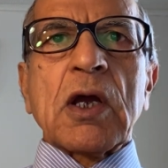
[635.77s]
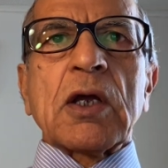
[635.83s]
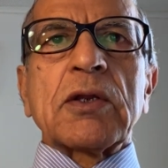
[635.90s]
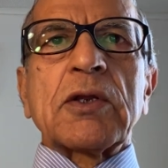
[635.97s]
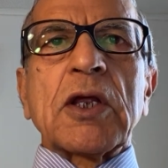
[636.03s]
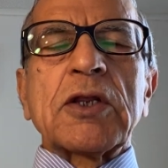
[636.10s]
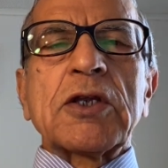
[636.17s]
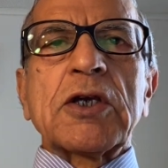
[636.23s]

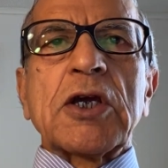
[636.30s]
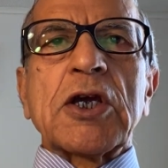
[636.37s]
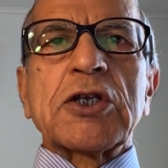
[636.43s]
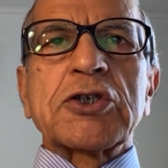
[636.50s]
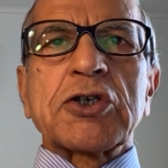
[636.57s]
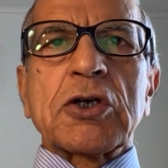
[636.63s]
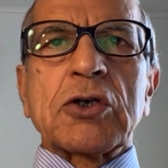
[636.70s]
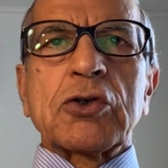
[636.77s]
Then the
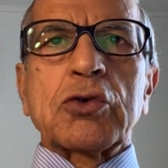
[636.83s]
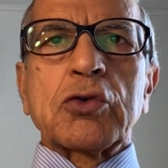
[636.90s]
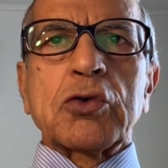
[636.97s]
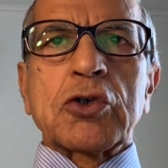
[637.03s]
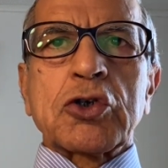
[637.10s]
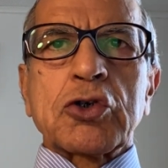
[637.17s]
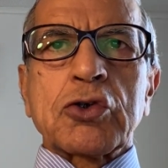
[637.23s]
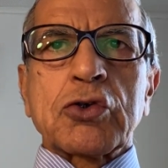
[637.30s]
ancient
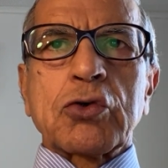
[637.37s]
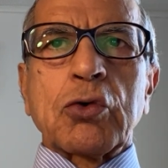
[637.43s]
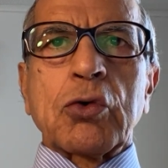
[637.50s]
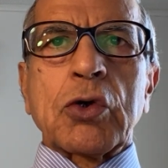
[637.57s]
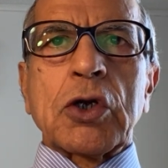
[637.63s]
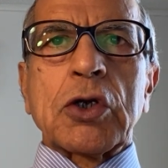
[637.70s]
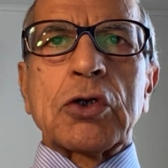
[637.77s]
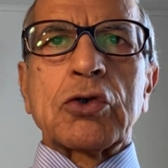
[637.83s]
Jewish
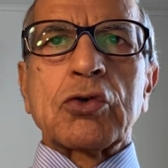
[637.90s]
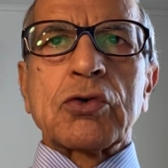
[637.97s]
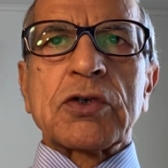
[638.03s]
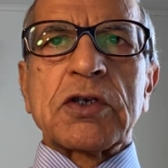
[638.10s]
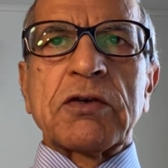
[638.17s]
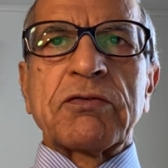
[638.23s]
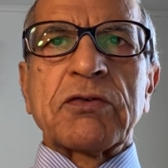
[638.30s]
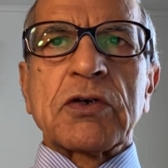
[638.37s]
historian
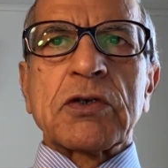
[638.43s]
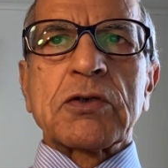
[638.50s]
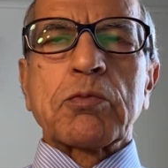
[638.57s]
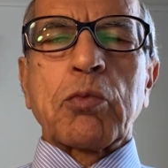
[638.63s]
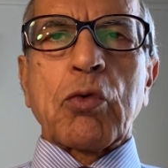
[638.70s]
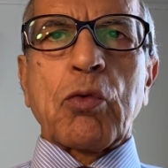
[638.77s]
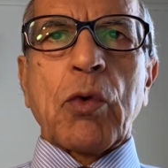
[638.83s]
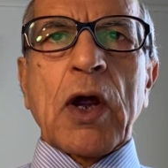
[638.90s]
Josephus
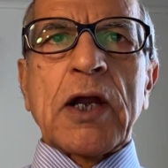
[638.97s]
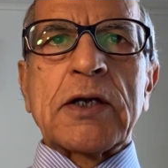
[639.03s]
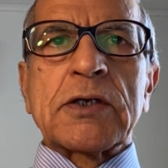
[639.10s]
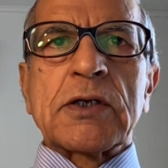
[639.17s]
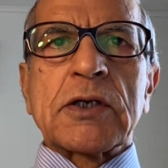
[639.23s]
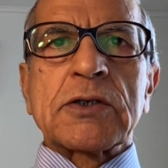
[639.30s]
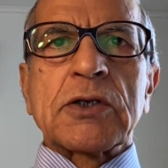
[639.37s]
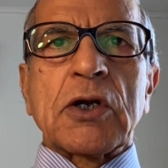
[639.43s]
provides
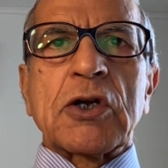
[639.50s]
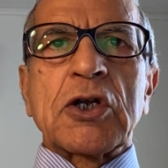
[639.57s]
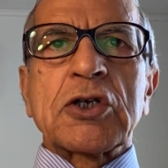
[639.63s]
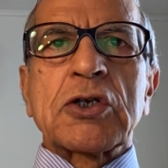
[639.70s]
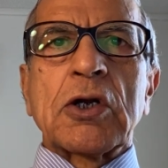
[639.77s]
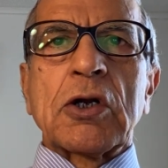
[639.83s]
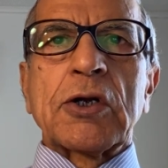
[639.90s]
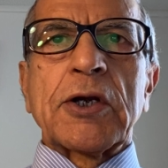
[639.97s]
us
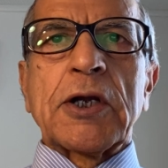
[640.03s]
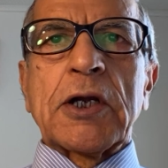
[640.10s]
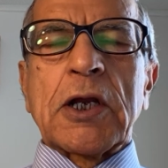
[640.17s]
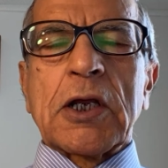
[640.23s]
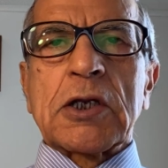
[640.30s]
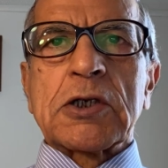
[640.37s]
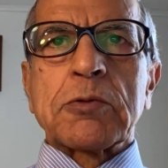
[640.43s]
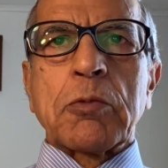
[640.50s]
additional
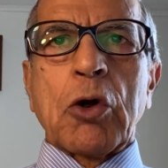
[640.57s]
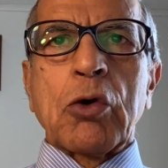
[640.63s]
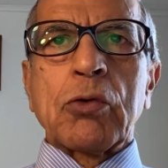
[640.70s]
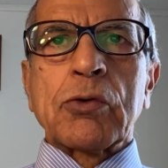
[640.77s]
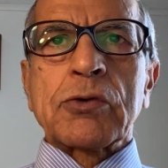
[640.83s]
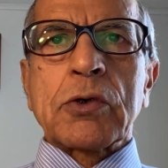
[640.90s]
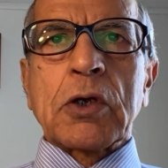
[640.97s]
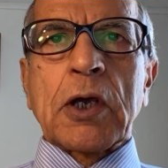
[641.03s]
details
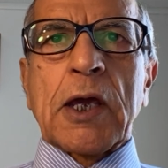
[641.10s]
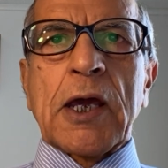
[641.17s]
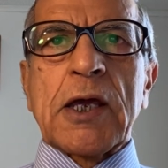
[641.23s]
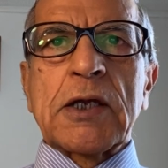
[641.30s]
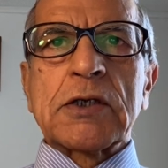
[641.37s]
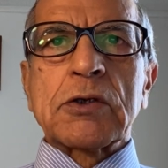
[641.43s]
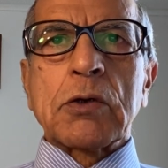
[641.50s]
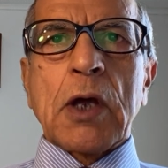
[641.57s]
about
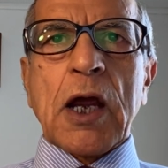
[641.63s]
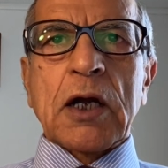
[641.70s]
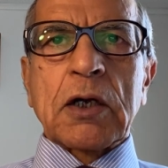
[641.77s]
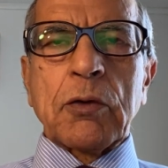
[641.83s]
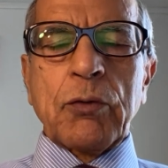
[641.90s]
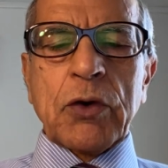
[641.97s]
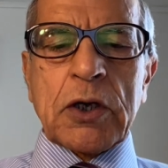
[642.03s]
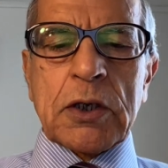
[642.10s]
Cain's
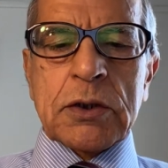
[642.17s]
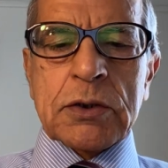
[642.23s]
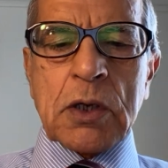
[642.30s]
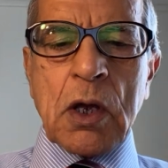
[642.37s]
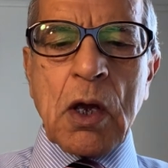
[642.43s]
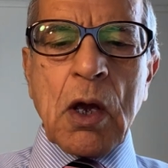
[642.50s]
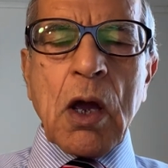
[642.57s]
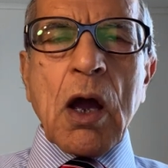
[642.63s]
activities
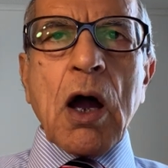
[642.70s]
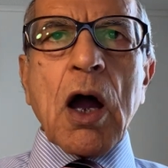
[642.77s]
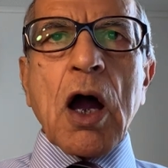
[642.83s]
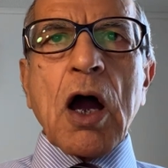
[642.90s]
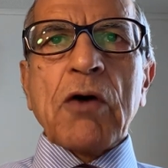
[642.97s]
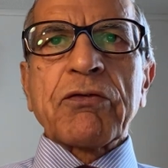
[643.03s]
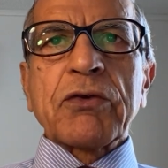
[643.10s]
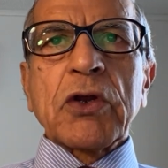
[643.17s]

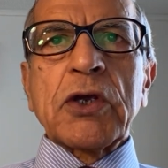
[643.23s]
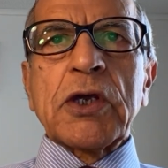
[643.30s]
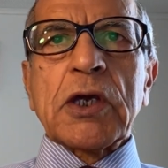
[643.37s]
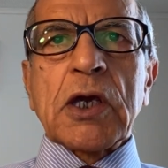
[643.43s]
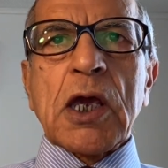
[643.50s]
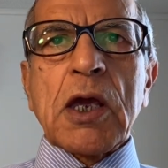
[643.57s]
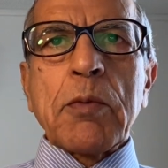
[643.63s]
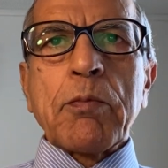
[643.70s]
after he
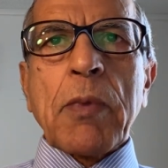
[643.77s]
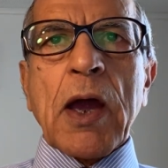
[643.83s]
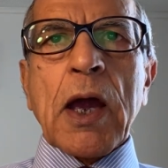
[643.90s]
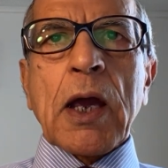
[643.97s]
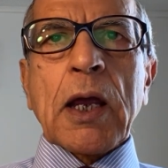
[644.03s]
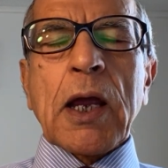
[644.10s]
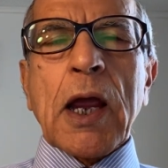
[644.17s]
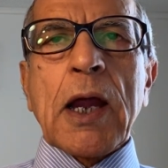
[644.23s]
came
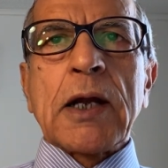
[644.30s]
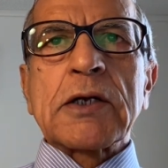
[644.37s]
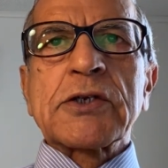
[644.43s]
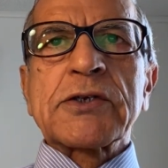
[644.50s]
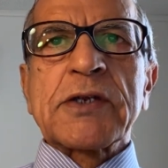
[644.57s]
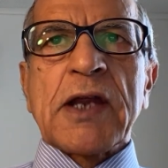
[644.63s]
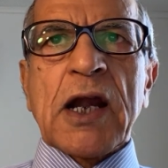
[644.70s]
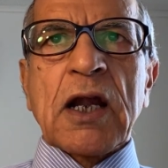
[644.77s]
back and
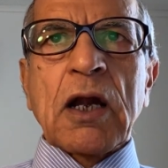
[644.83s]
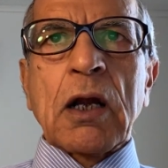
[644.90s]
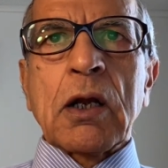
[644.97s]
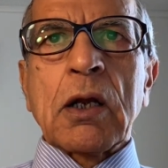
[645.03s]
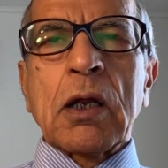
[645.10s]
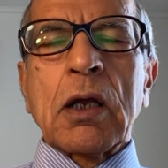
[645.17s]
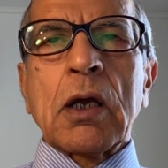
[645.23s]
settled